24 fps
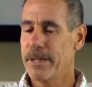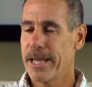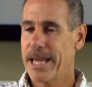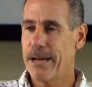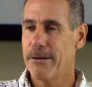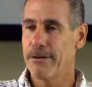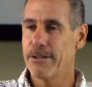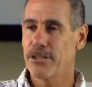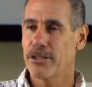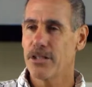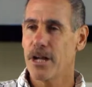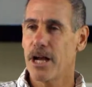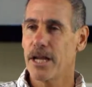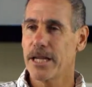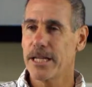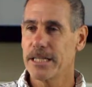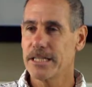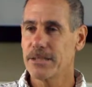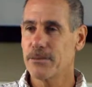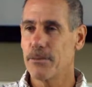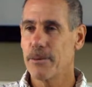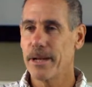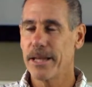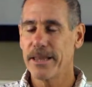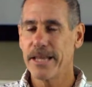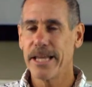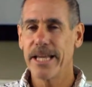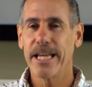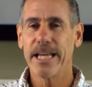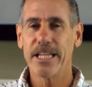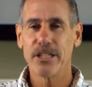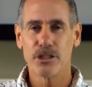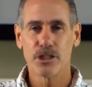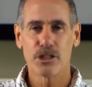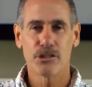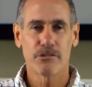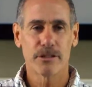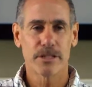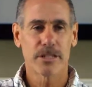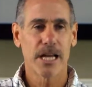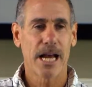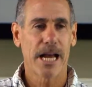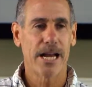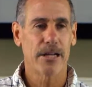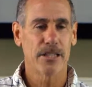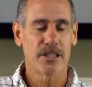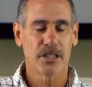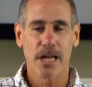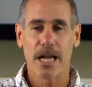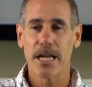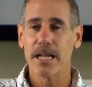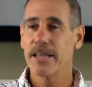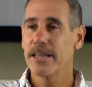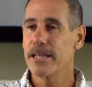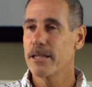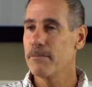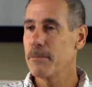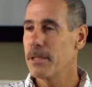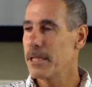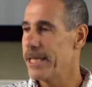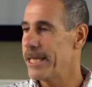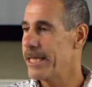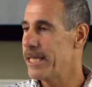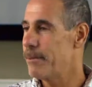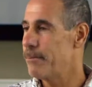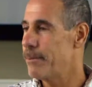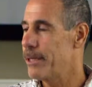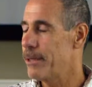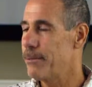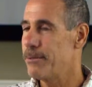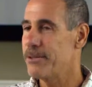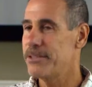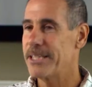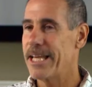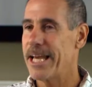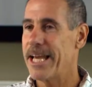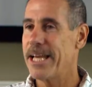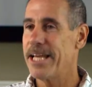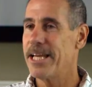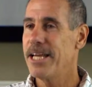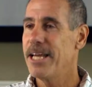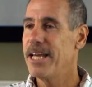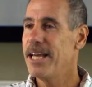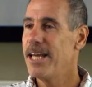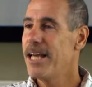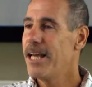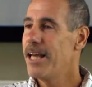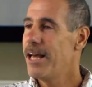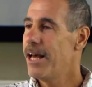Carrie's talking to someone. I think he just retired, Jonathan Molina, but it was a